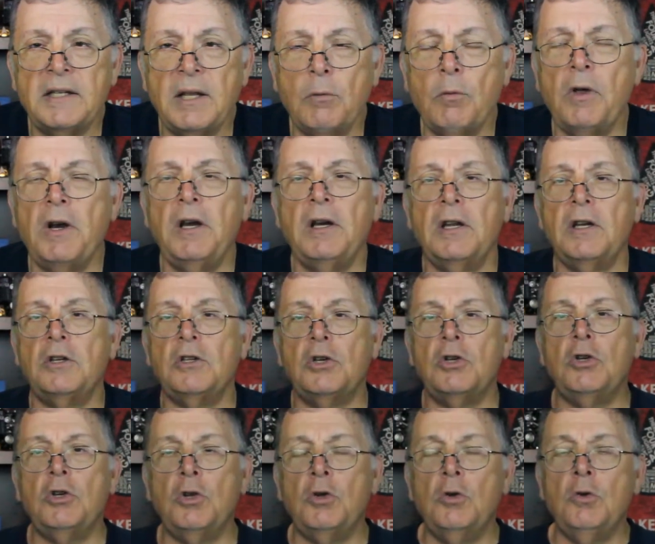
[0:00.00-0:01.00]
They wanted it to
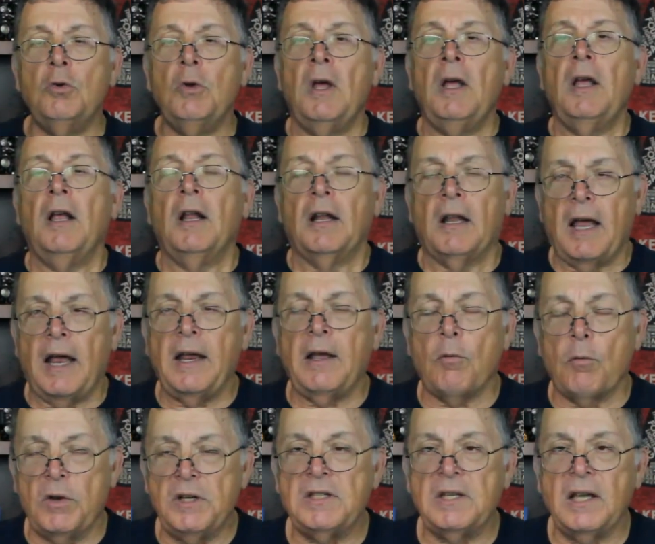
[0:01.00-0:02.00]
do
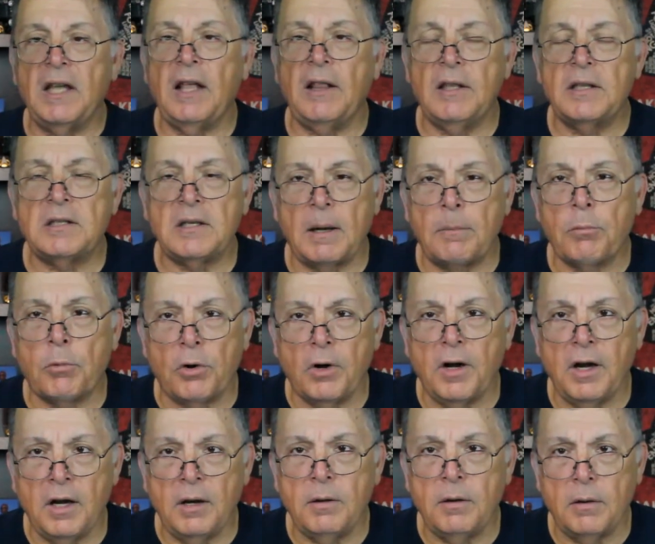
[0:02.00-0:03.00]
like, once again, the
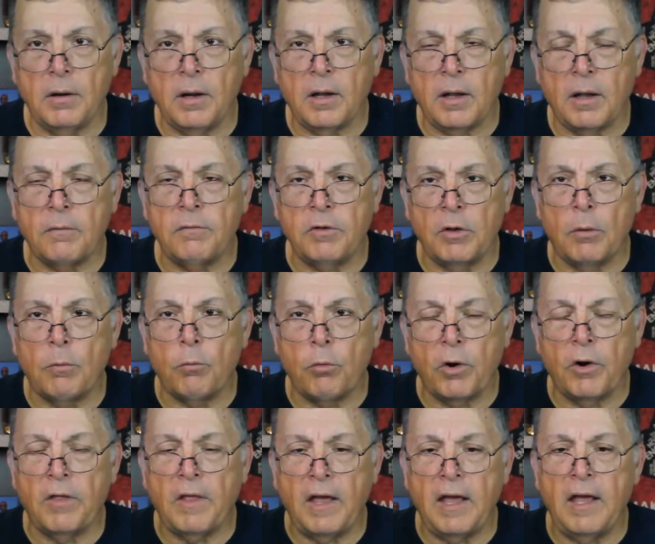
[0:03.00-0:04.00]
submarine film,
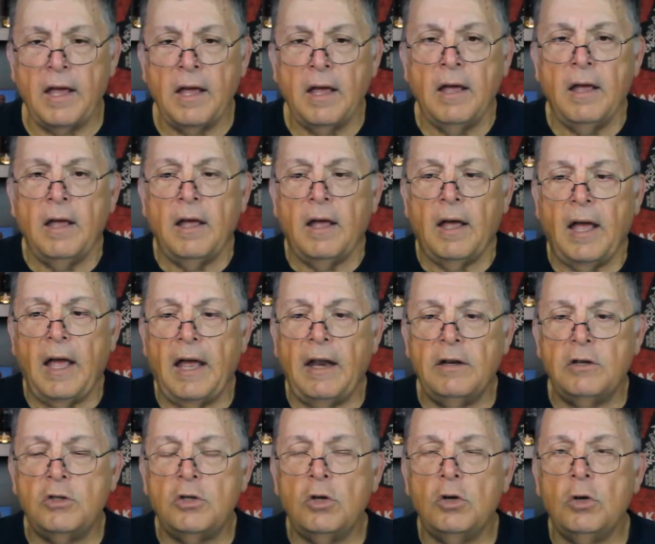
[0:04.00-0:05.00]
where they
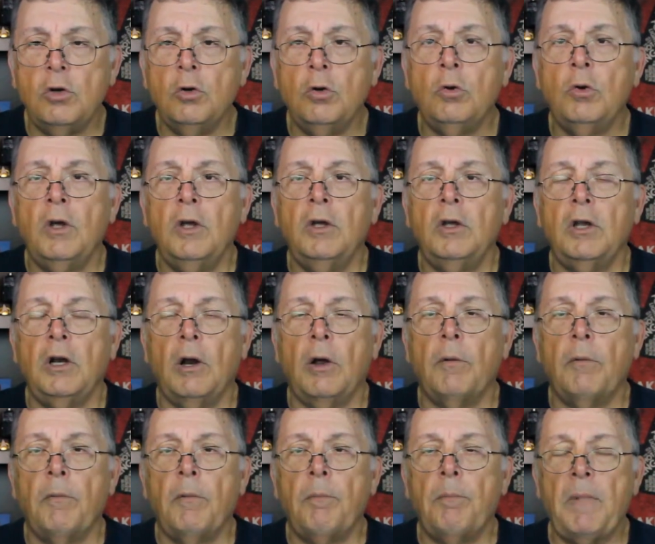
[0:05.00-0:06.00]
had to, you
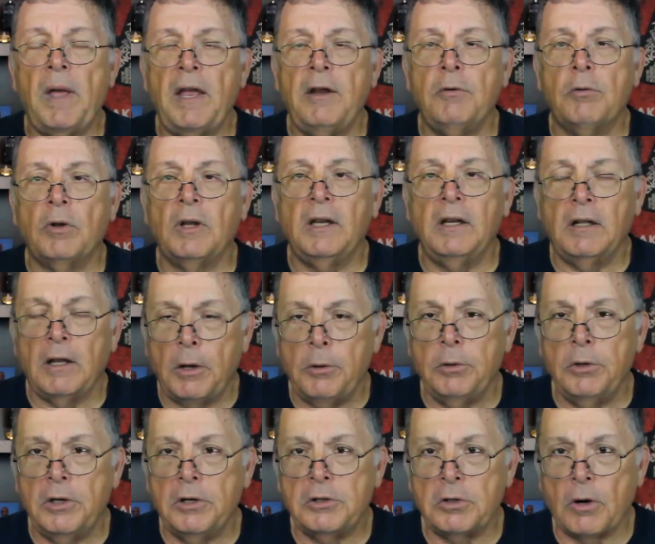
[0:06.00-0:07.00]
know, manually
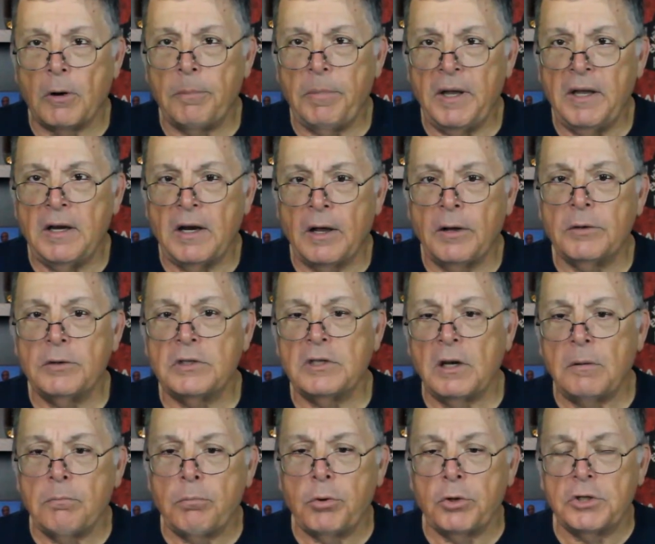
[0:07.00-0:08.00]
load the torpedoes
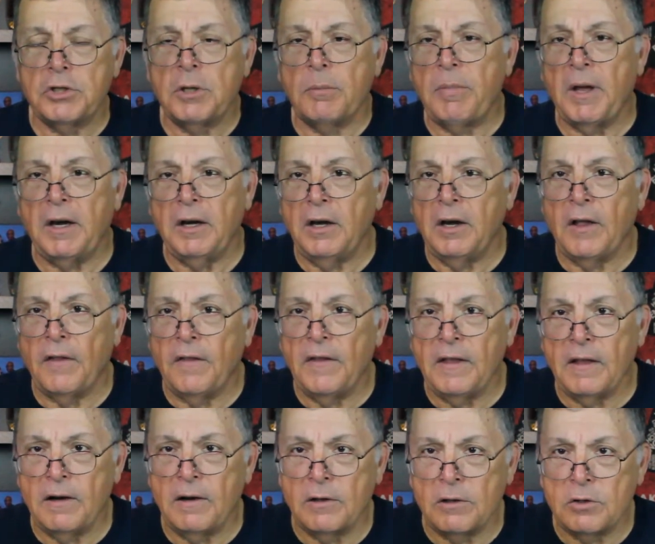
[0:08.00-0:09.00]
and push the button on
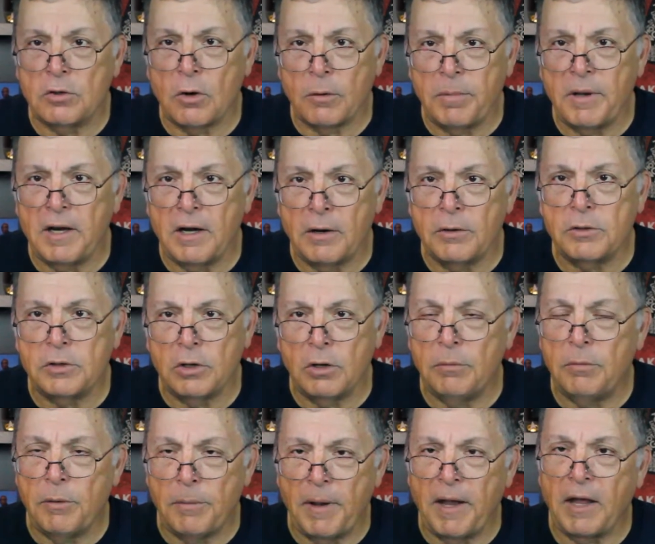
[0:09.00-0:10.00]
the end of the torpedo
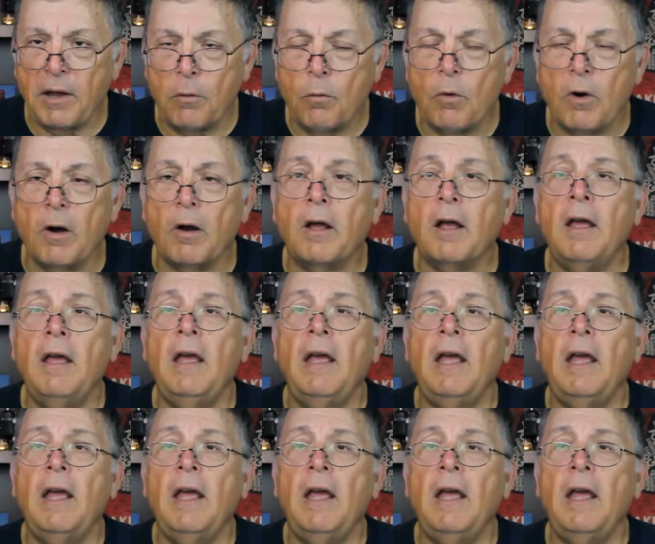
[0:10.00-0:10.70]
tube to make it work.